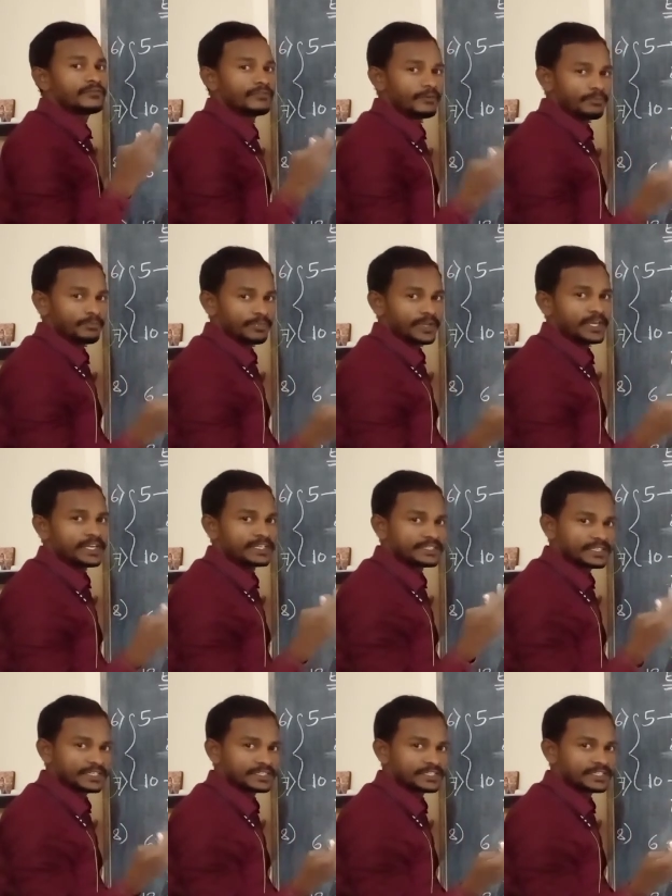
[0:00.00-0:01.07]
50,
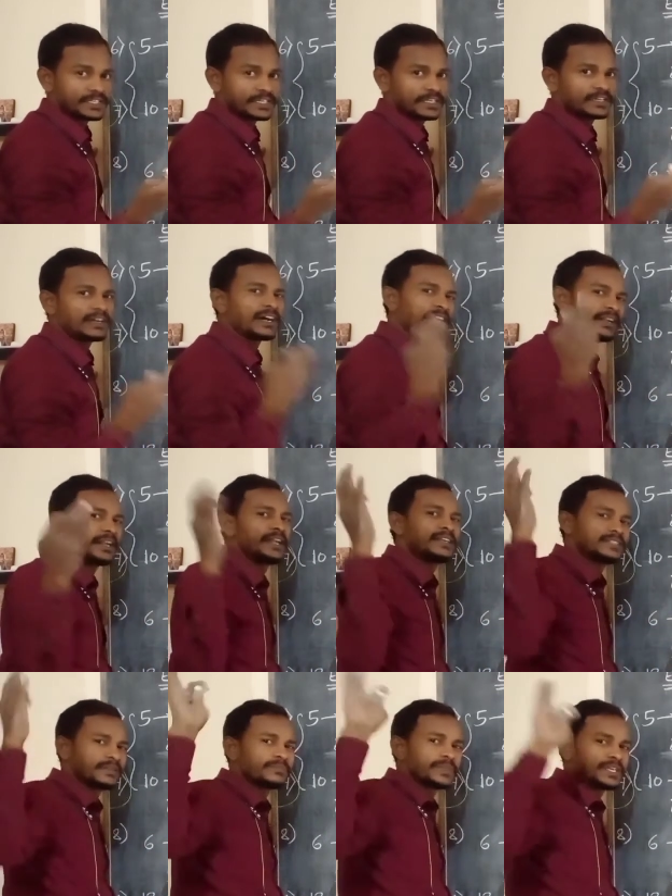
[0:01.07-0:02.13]
60,
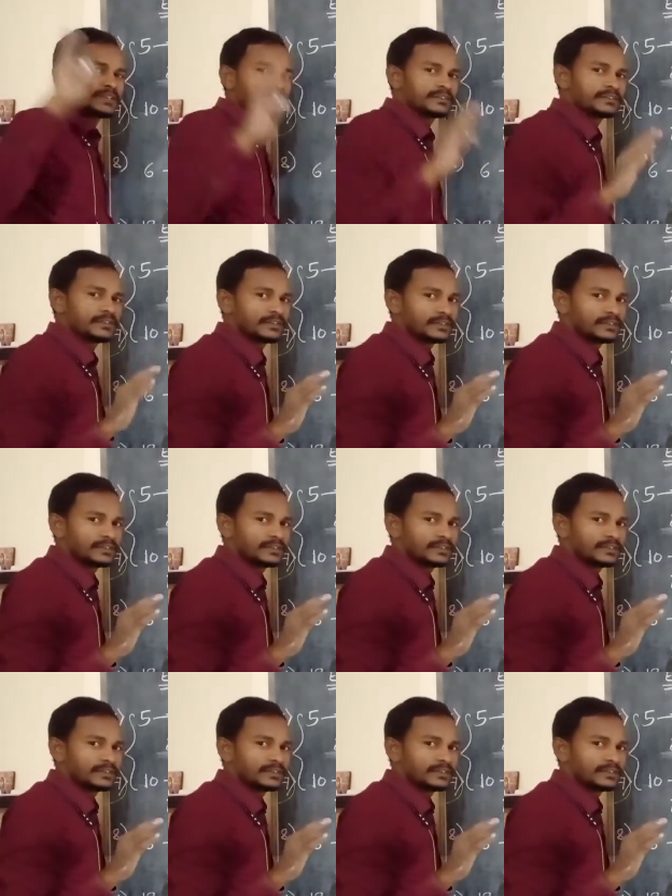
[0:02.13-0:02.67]
100 something.